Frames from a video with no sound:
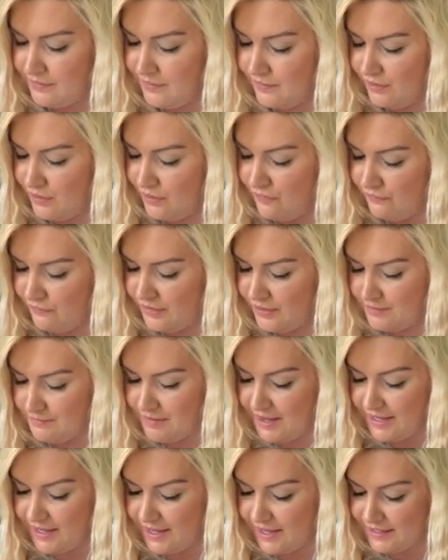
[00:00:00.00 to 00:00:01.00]
Hopefully
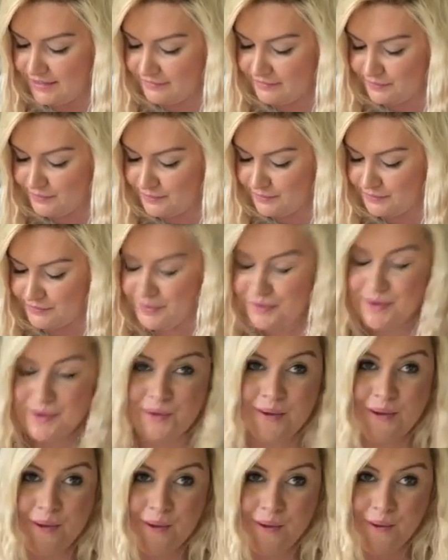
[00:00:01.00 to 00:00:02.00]
my eyes won't
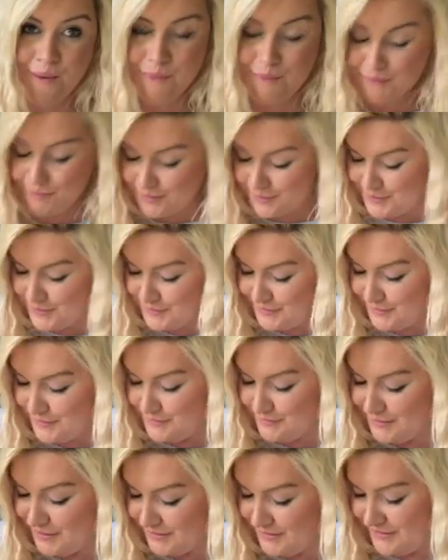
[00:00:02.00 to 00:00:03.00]
water too
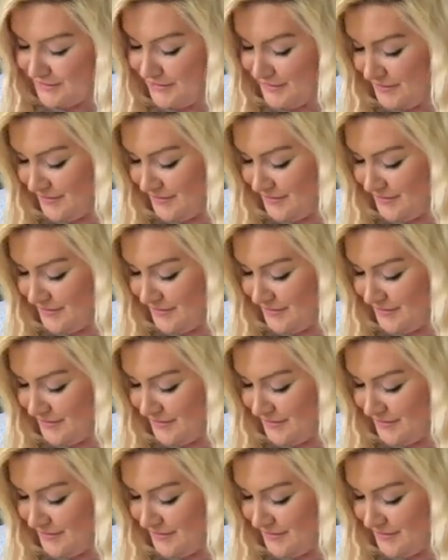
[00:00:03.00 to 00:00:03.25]
much.